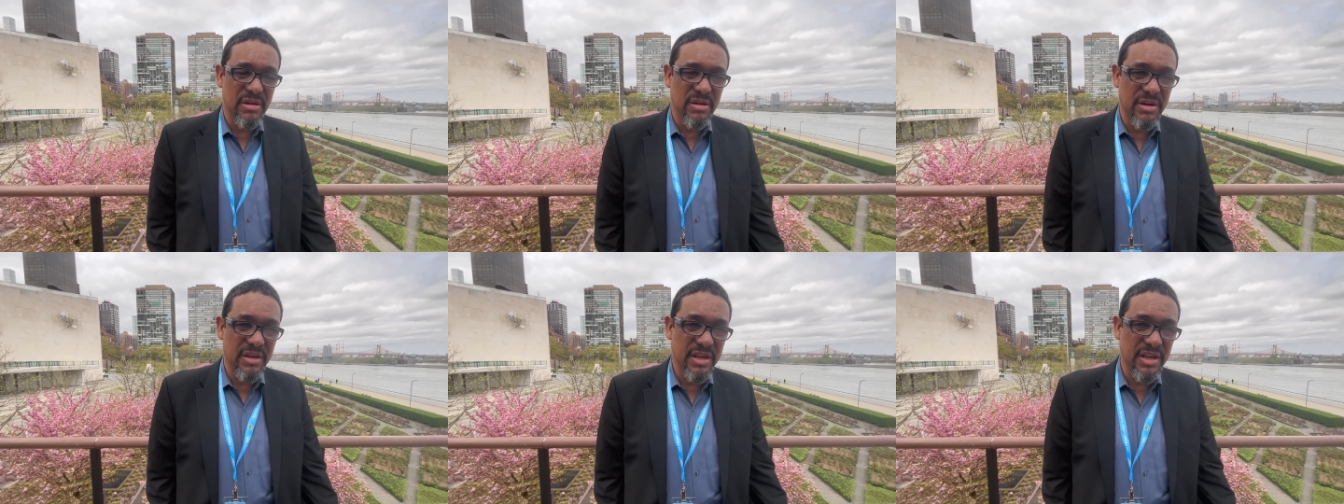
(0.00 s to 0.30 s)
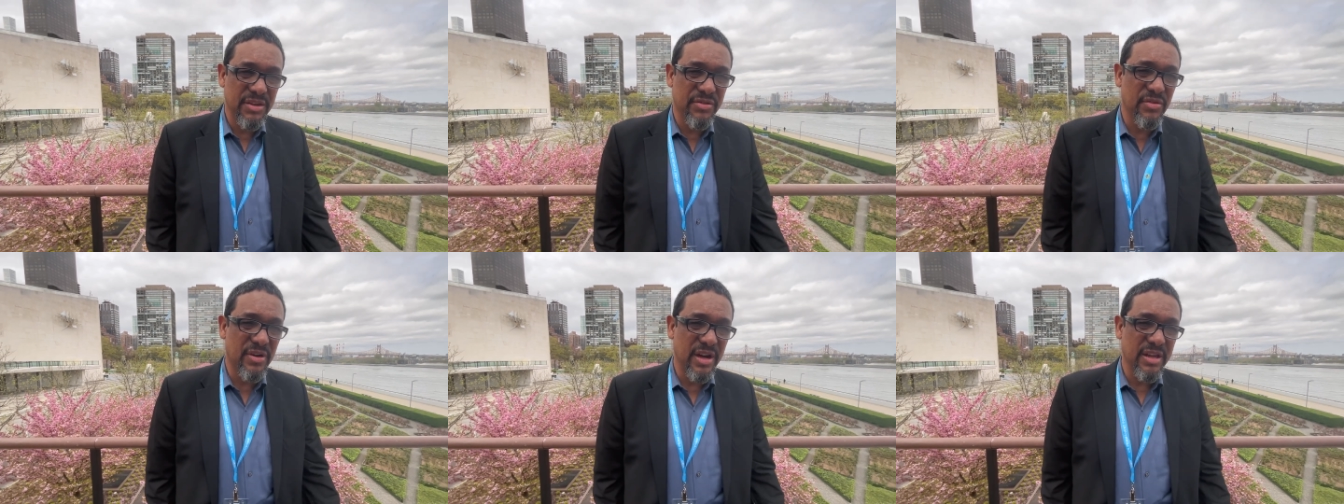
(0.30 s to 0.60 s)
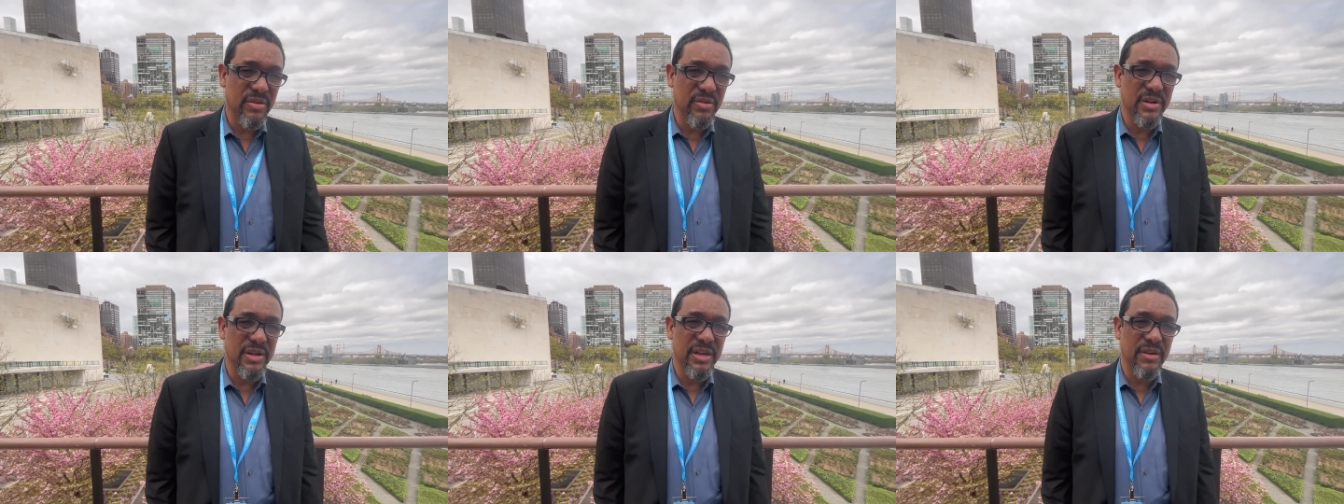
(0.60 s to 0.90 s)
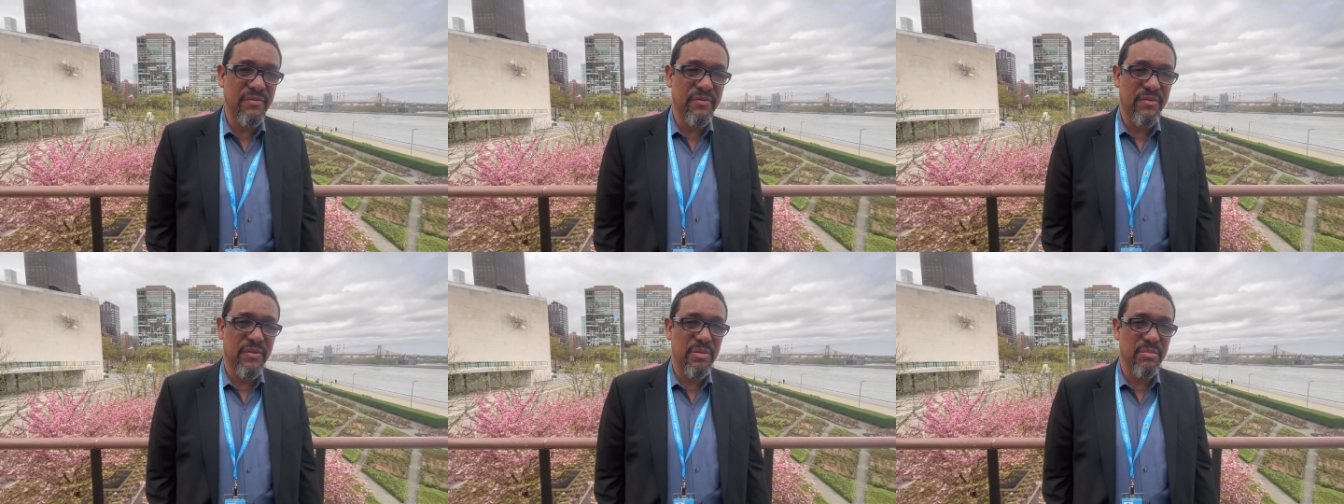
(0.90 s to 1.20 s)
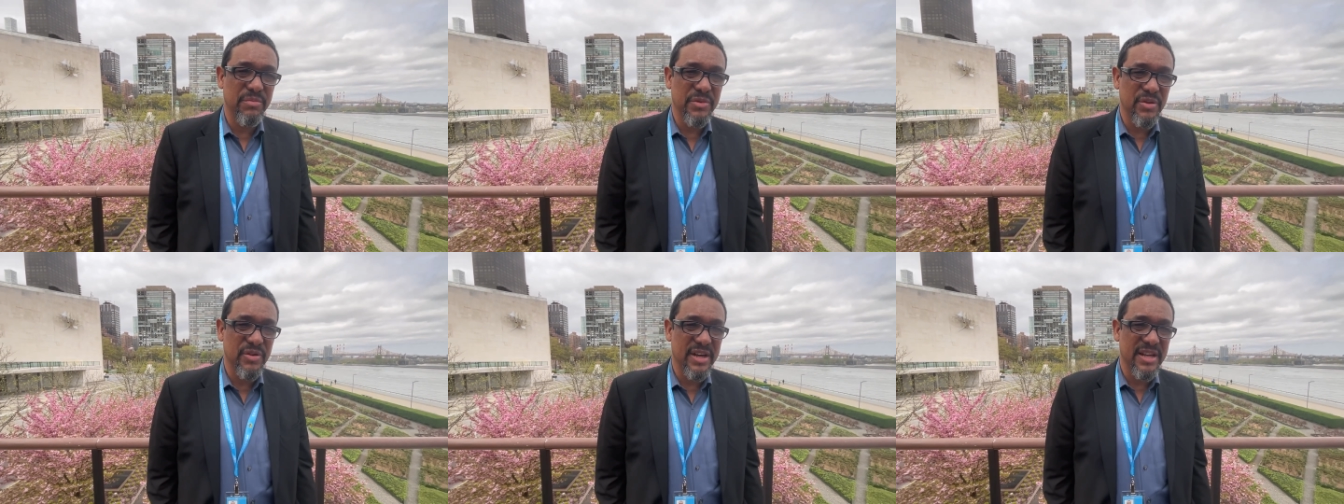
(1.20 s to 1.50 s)
he tried to leave
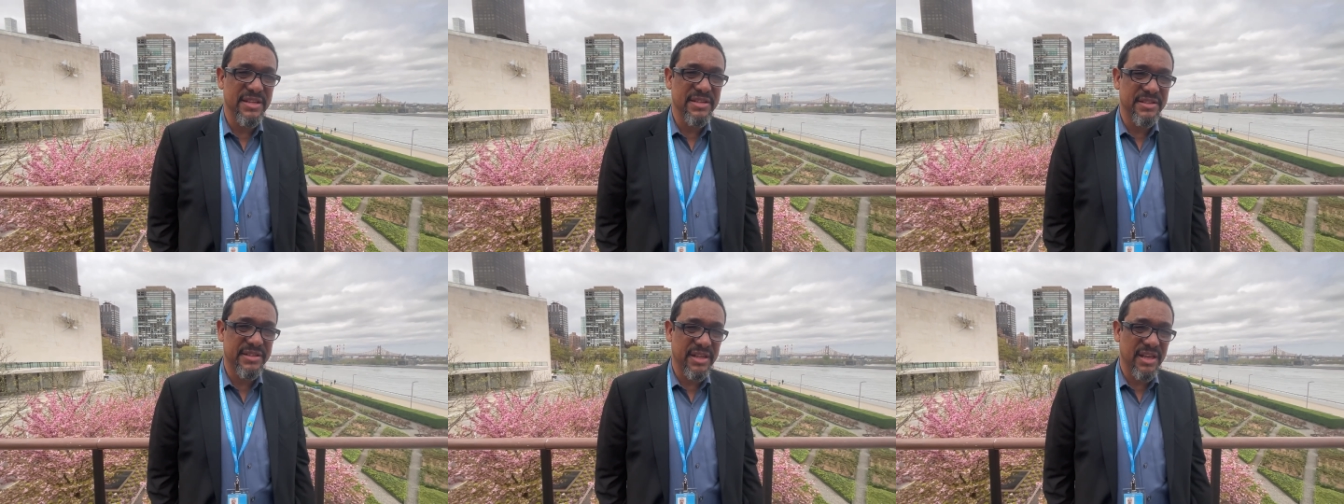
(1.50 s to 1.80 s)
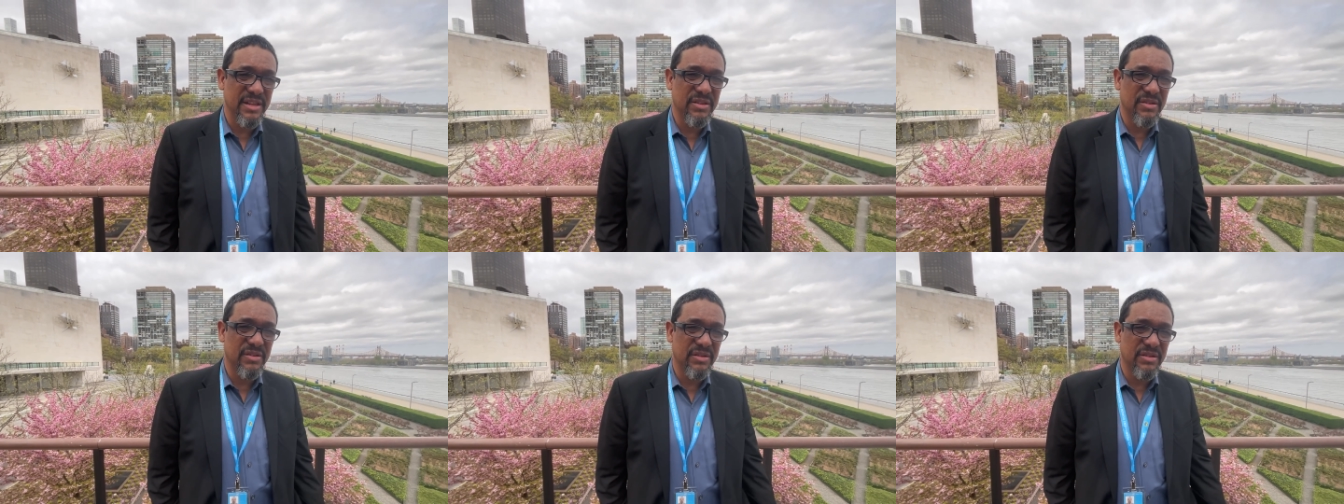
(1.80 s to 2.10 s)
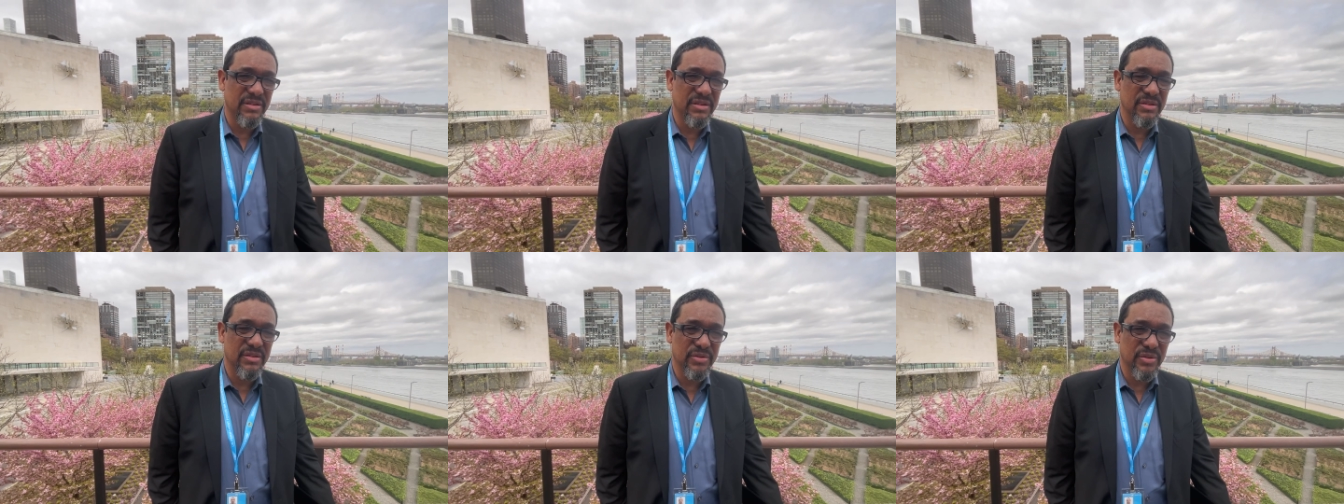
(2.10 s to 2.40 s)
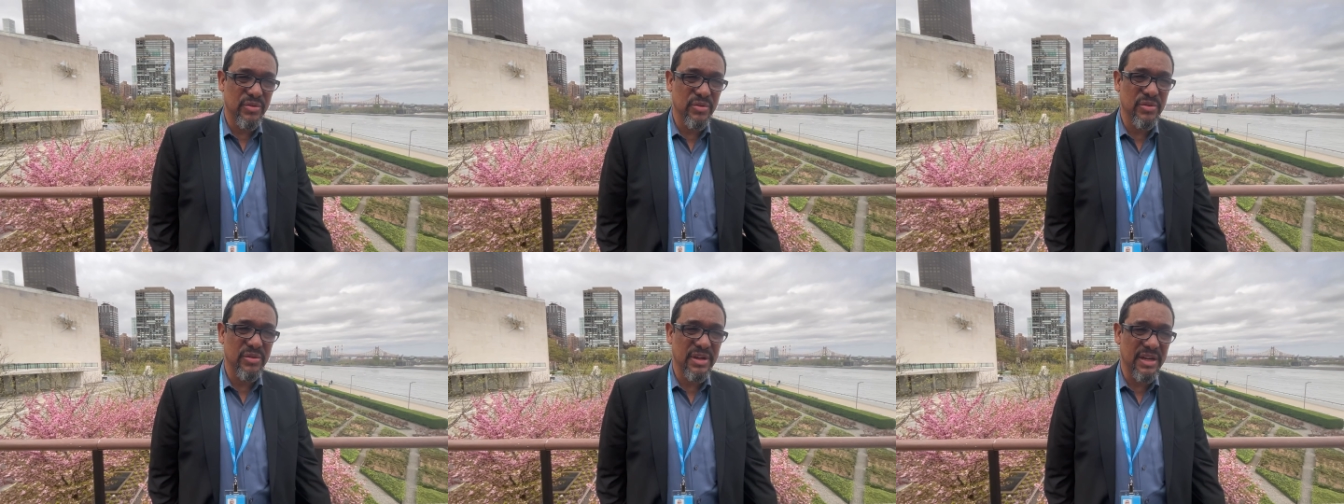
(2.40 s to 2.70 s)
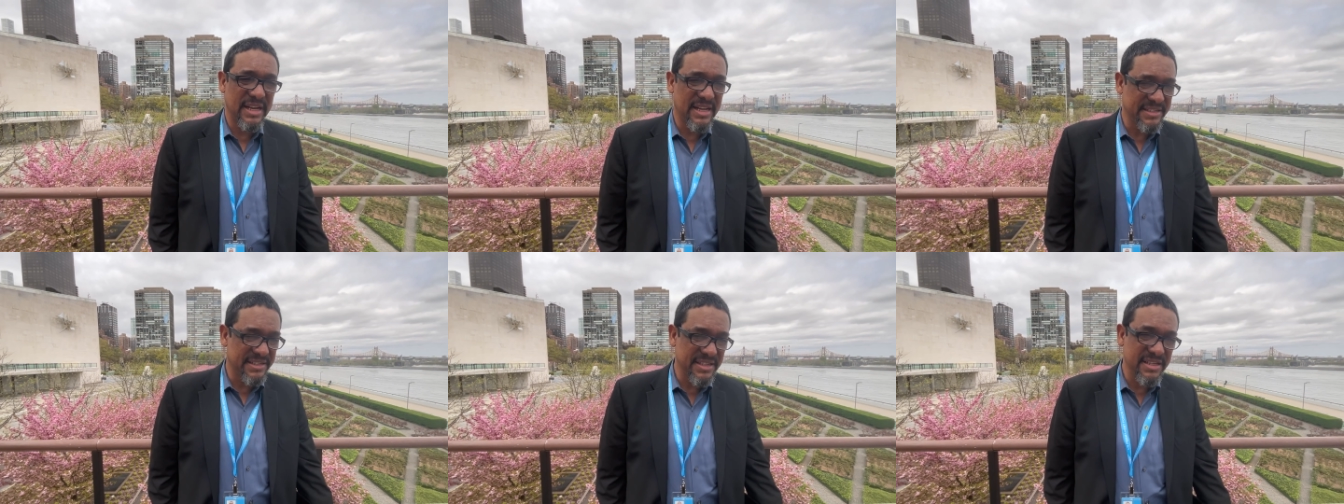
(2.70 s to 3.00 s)
from the United States on, on
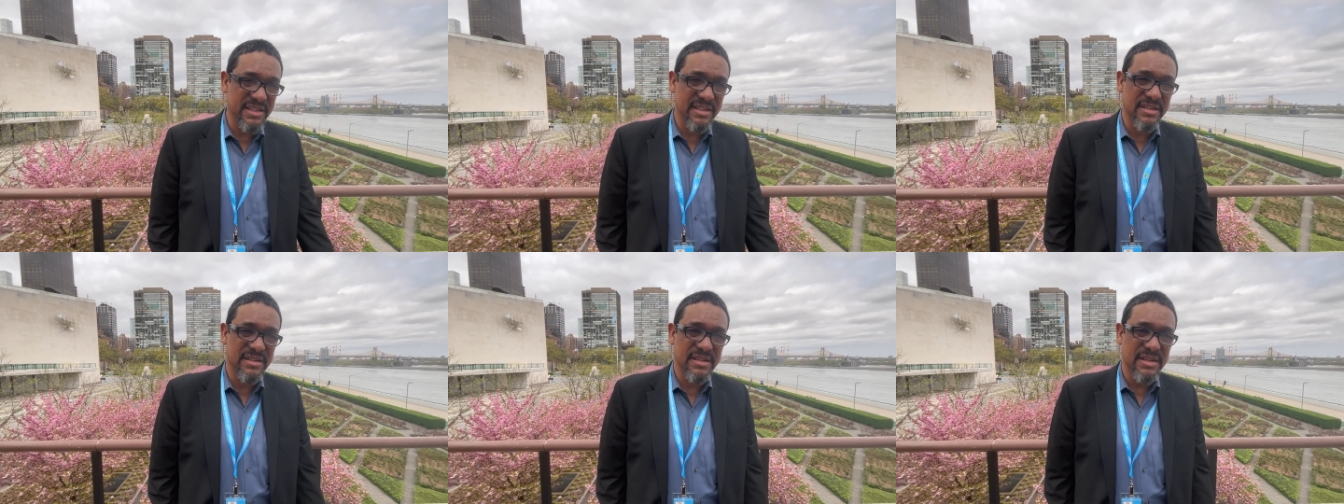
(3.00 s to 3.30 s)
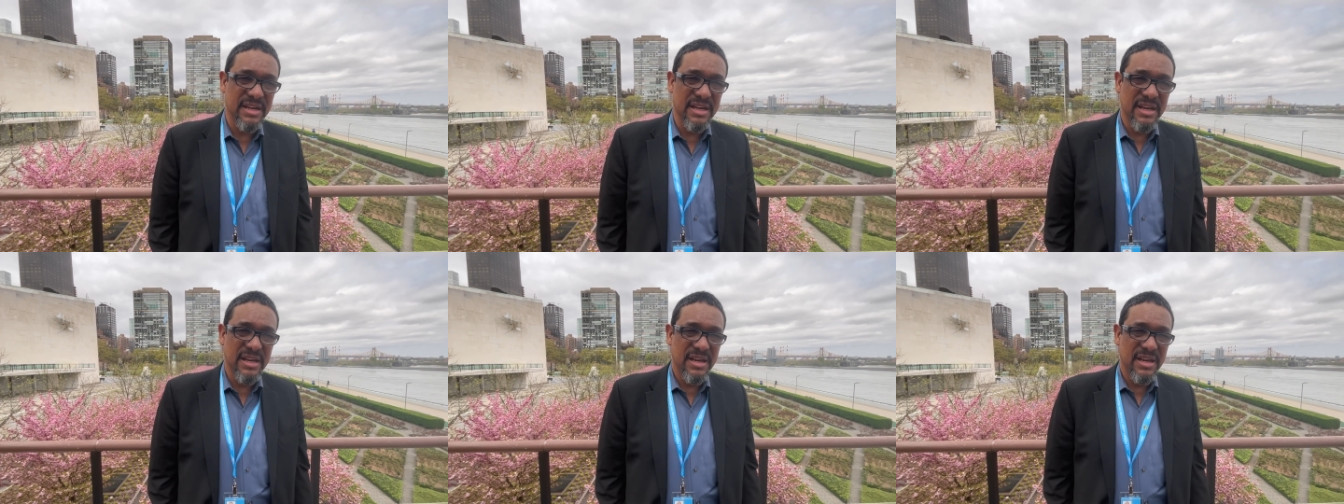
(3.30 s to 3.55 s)
last year,